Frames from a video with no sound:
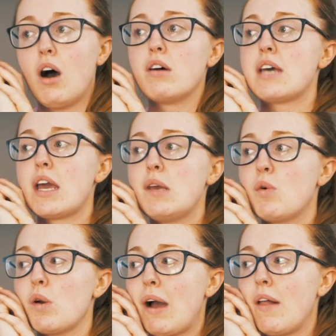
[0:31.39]
I'll tell you
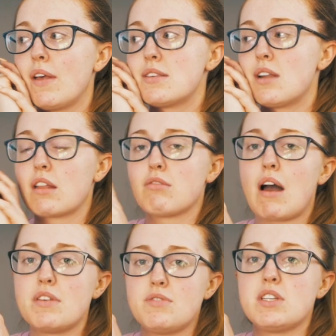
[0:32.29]
more about this like
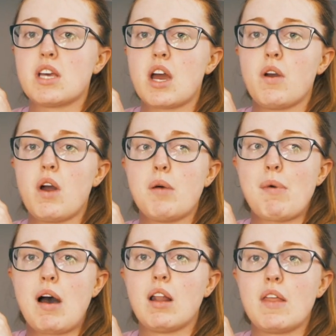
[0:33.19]
throughout this video
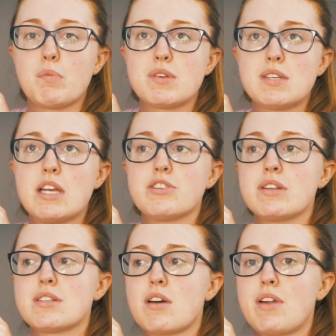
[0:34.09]
about like the procedure
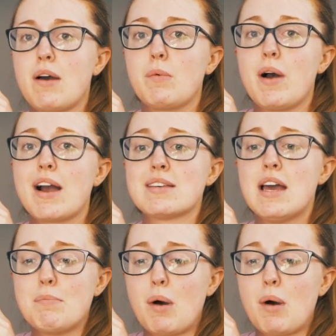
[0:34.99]
and stuff and how it works.